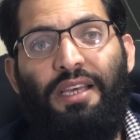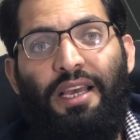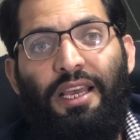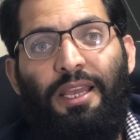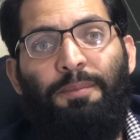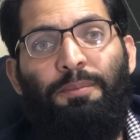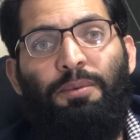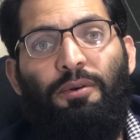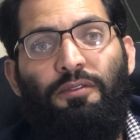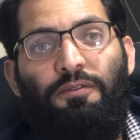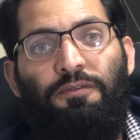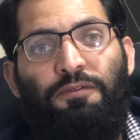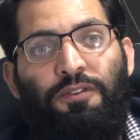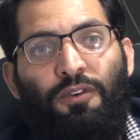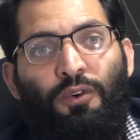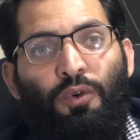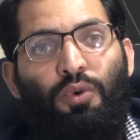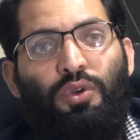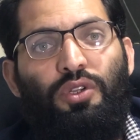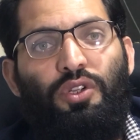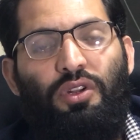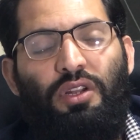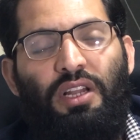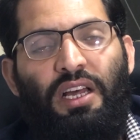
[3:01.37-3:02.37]
type of
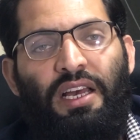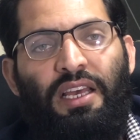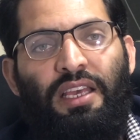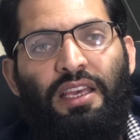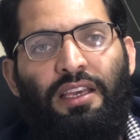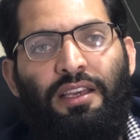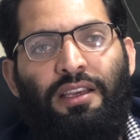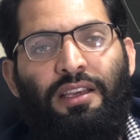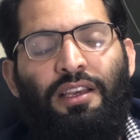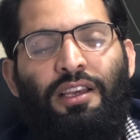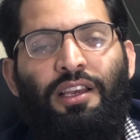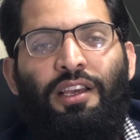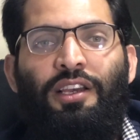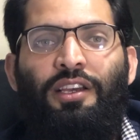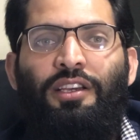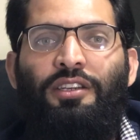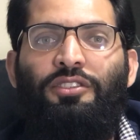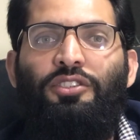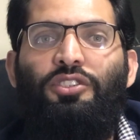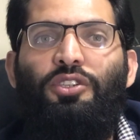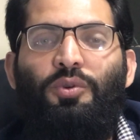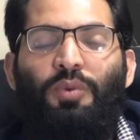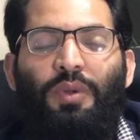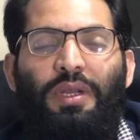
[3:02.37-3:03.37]
food you like,
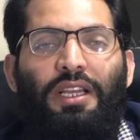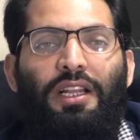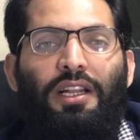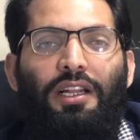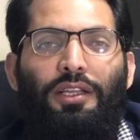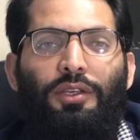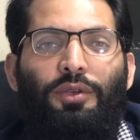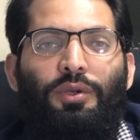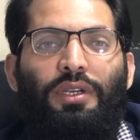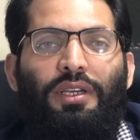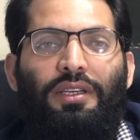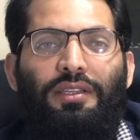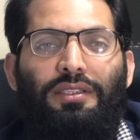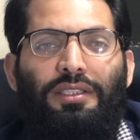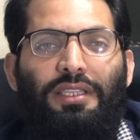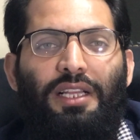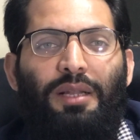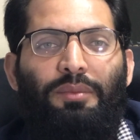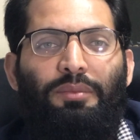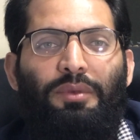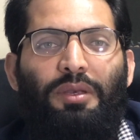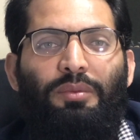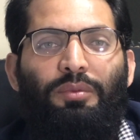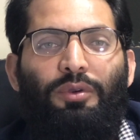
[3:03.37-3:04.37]
directly you can
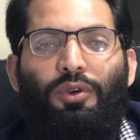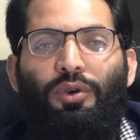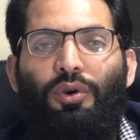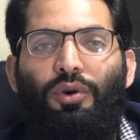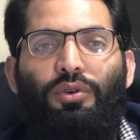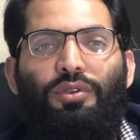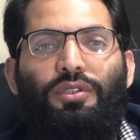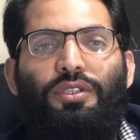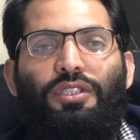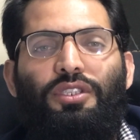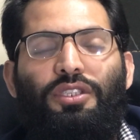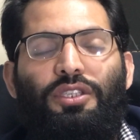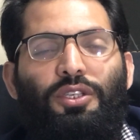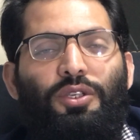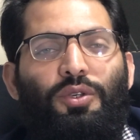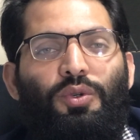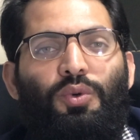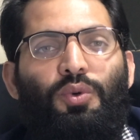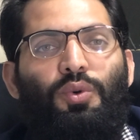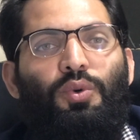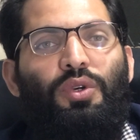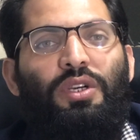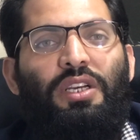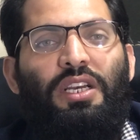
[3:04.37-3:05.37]
tell me, because
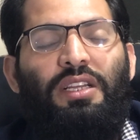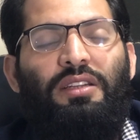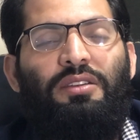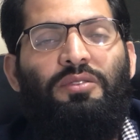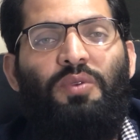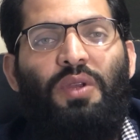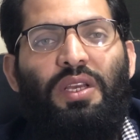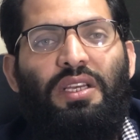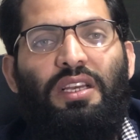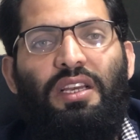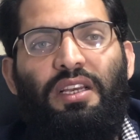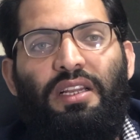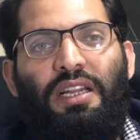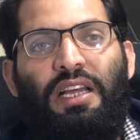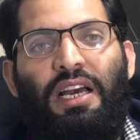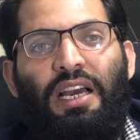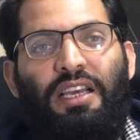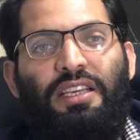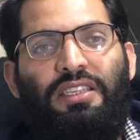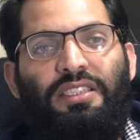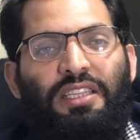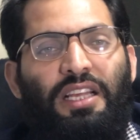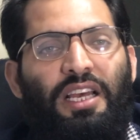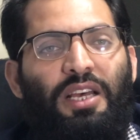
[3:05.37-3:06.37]
you can
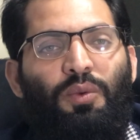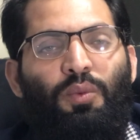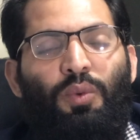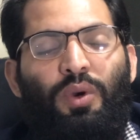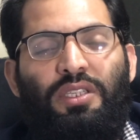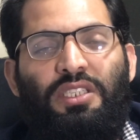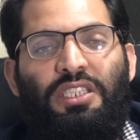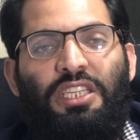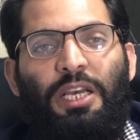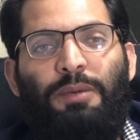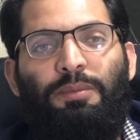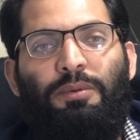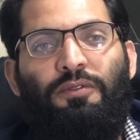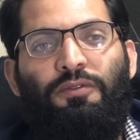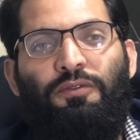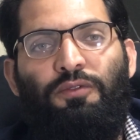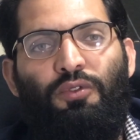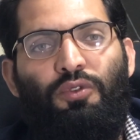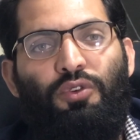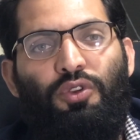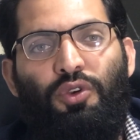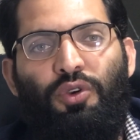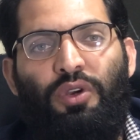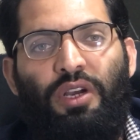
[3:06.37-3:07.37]
recognize that what type of
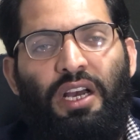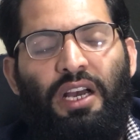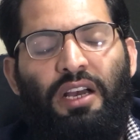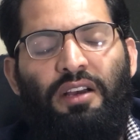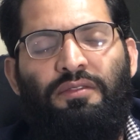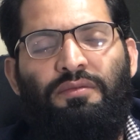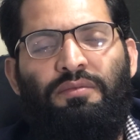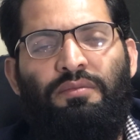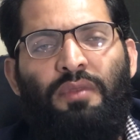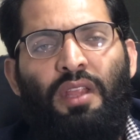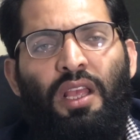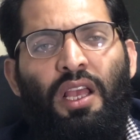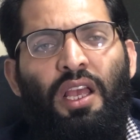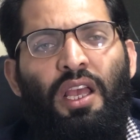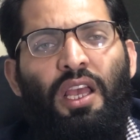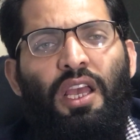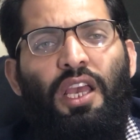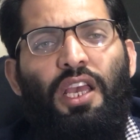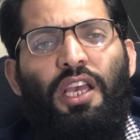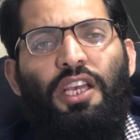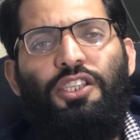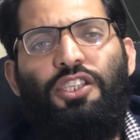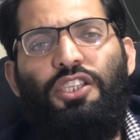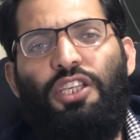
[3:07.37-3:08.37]
food you have.
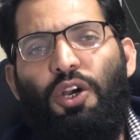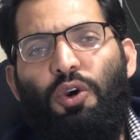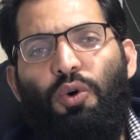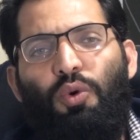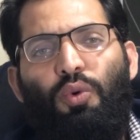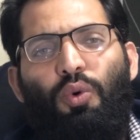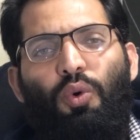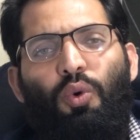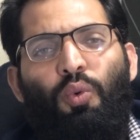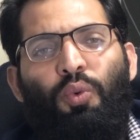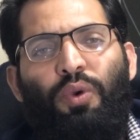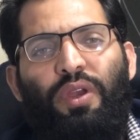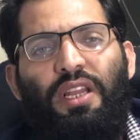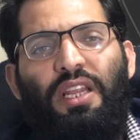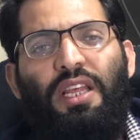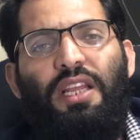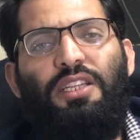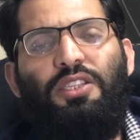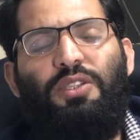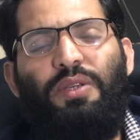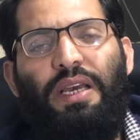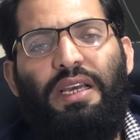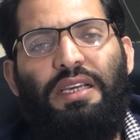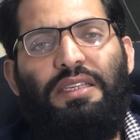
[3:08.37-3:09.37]
So we
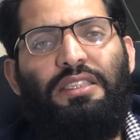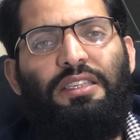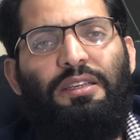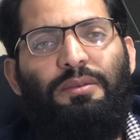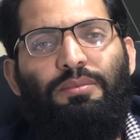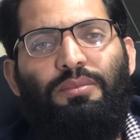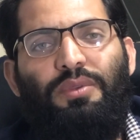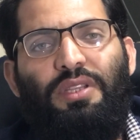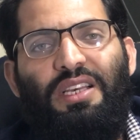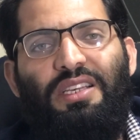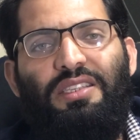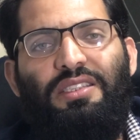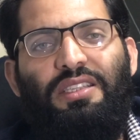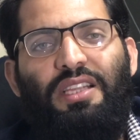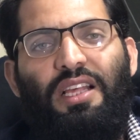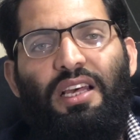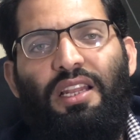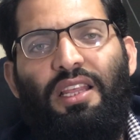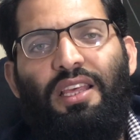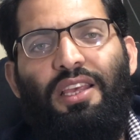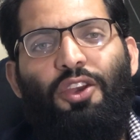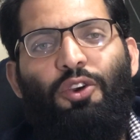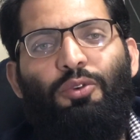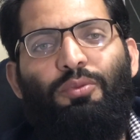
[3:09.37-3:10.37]
need to accept this,
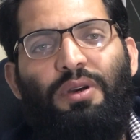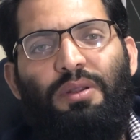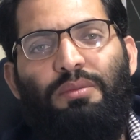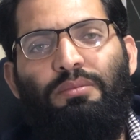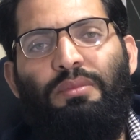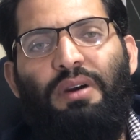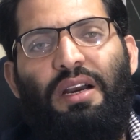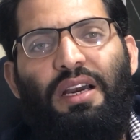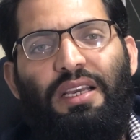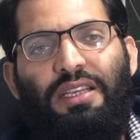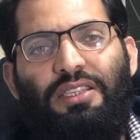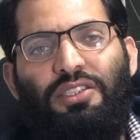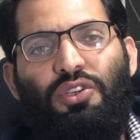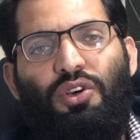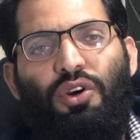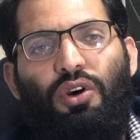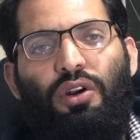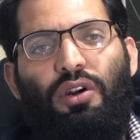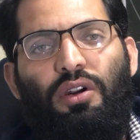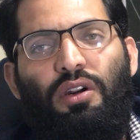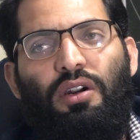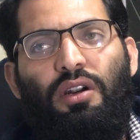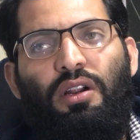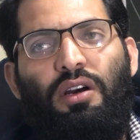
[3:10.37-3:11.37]
that human minds
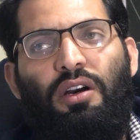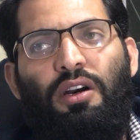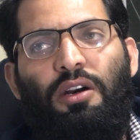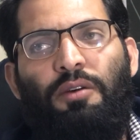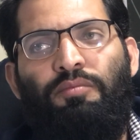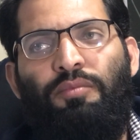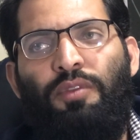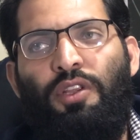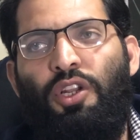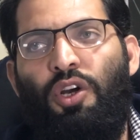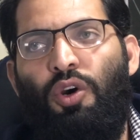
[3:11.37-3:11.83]
are